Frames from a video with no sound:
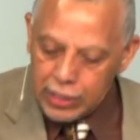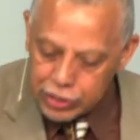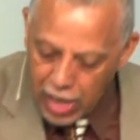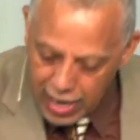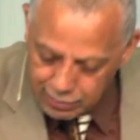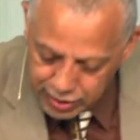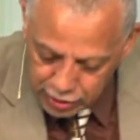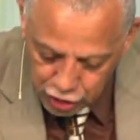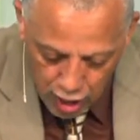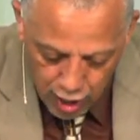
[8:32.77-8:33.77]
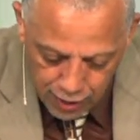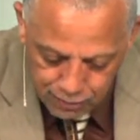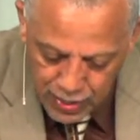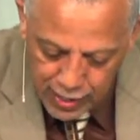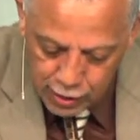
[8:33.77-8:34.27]
James and
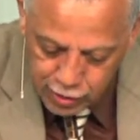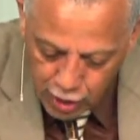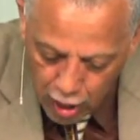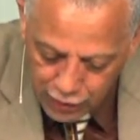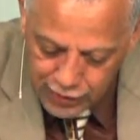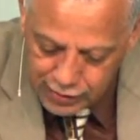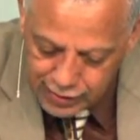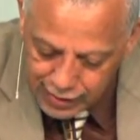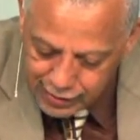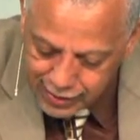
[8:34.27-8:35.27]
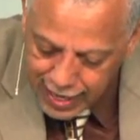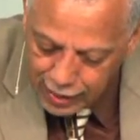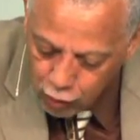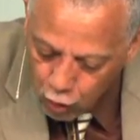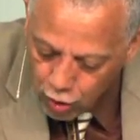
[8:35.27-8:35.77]
John saw this. They
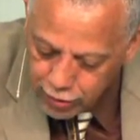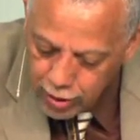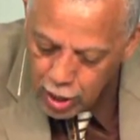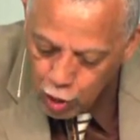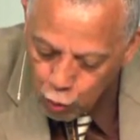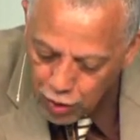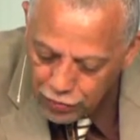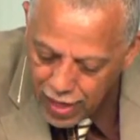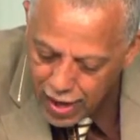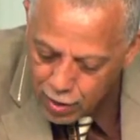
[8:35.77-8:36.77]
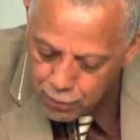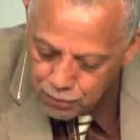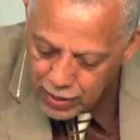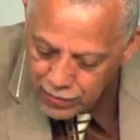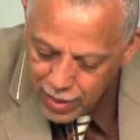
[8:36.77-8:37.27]
said, Lord, wilt thou
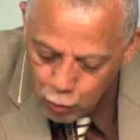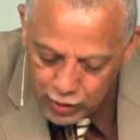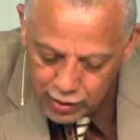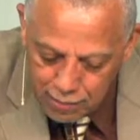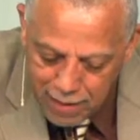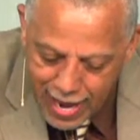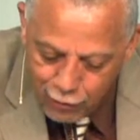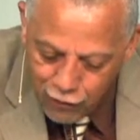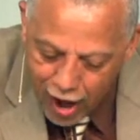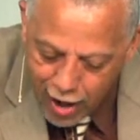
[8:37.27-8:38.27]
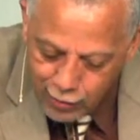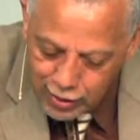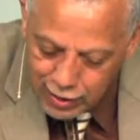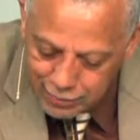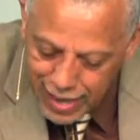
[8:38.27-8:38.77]
that we command fire to
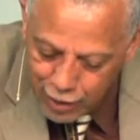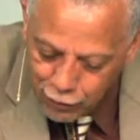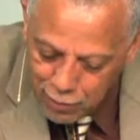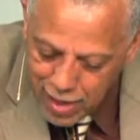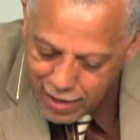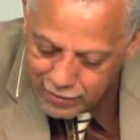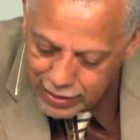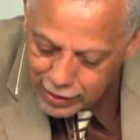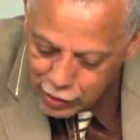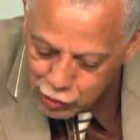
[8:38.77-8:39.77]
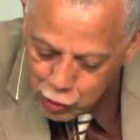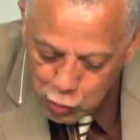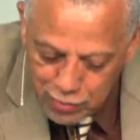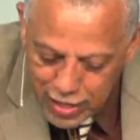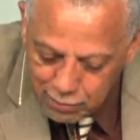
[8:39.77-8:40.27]
come down from heaven and
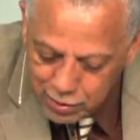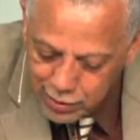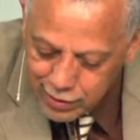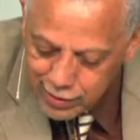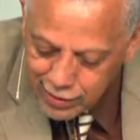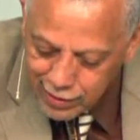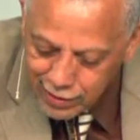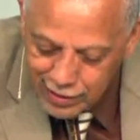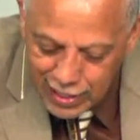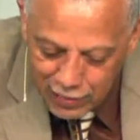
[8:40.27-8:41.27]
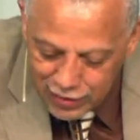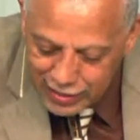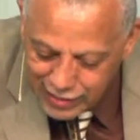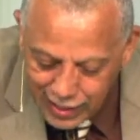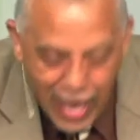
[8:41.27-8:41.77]
consume them, even
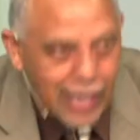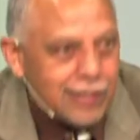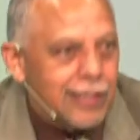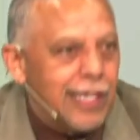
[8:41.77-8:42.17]
as Elias